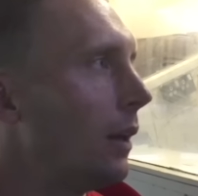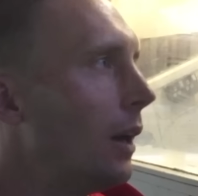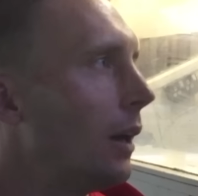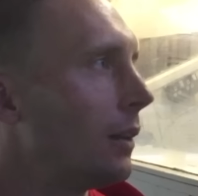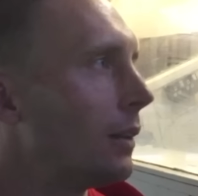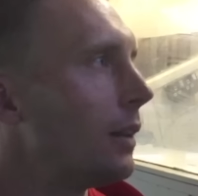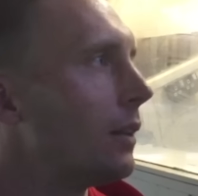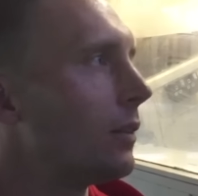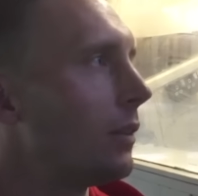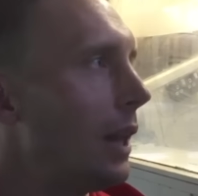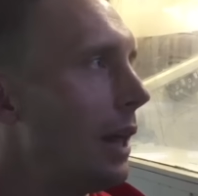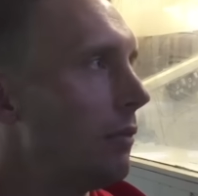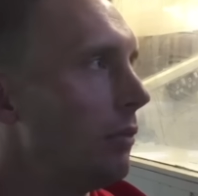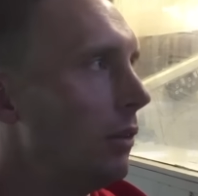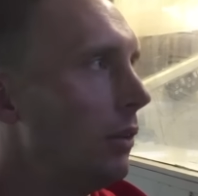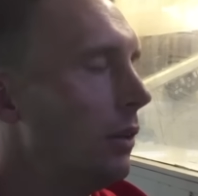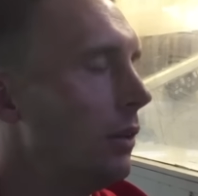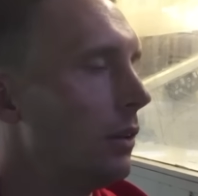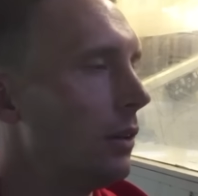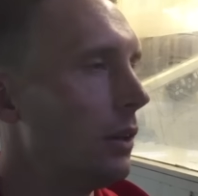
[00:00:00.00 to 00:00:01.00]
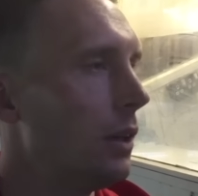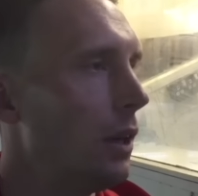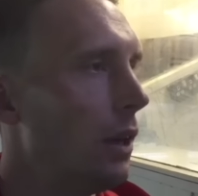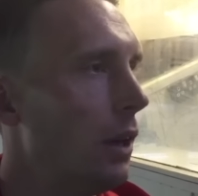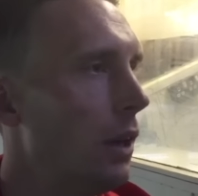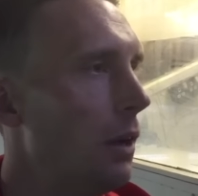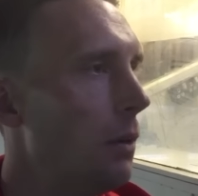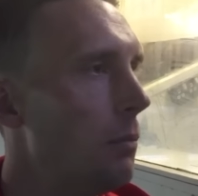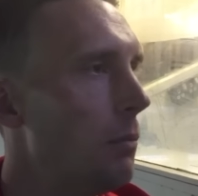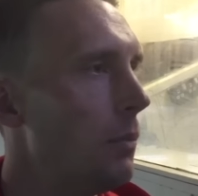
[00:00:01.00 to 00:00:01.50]
at this level.
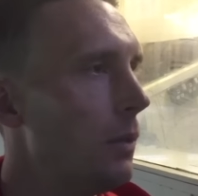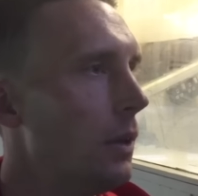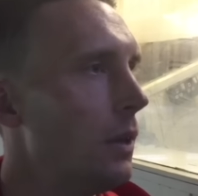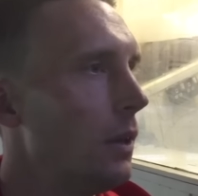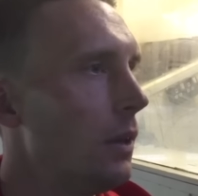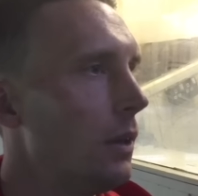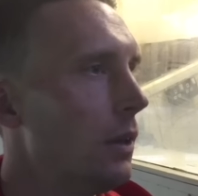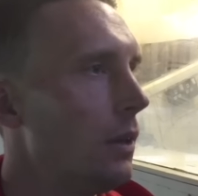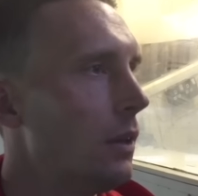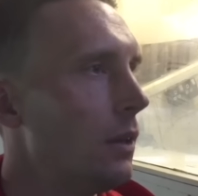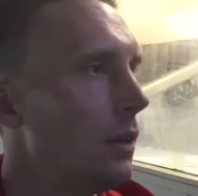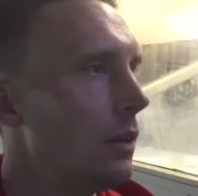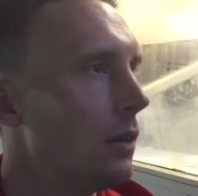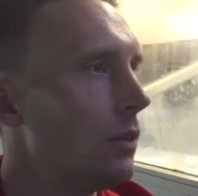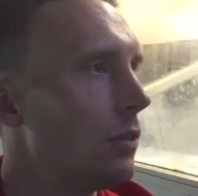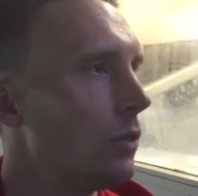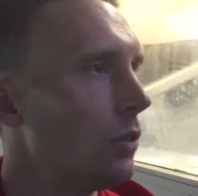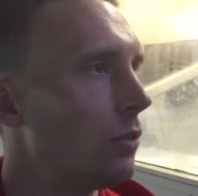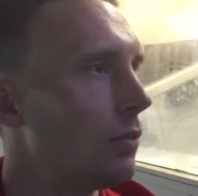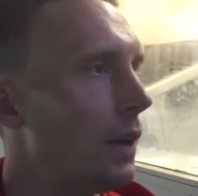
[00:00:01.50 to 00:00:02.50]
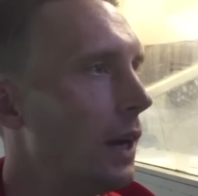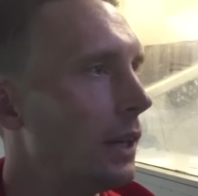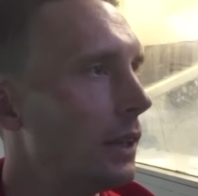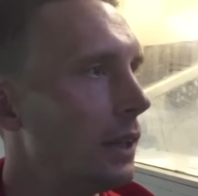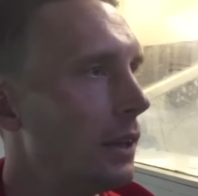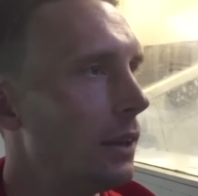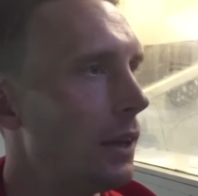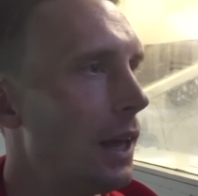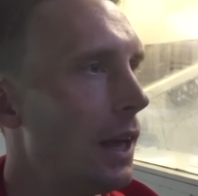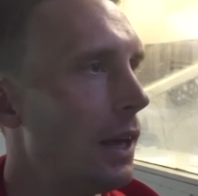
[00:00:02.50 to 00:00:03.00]
It's just
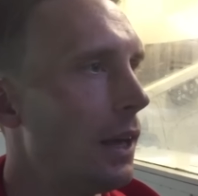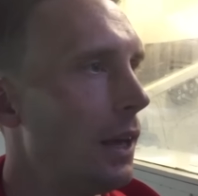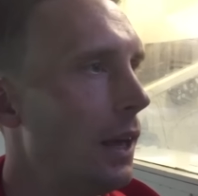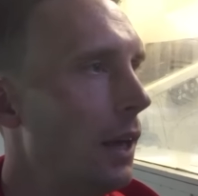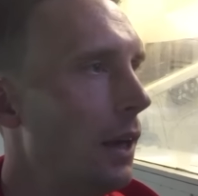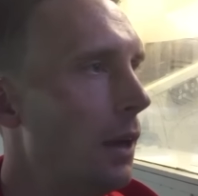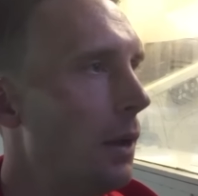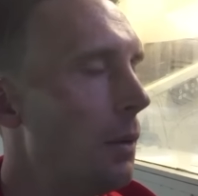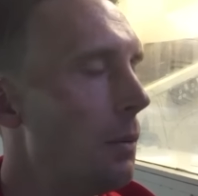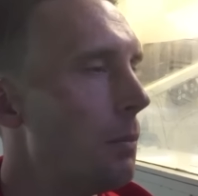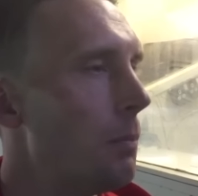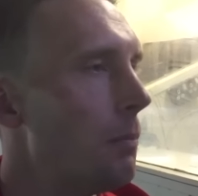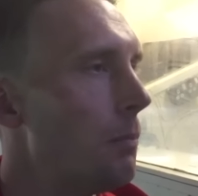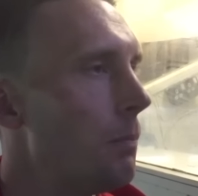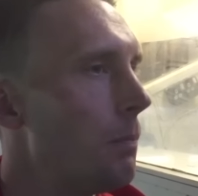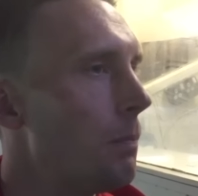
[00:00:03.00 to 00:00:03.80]
finding that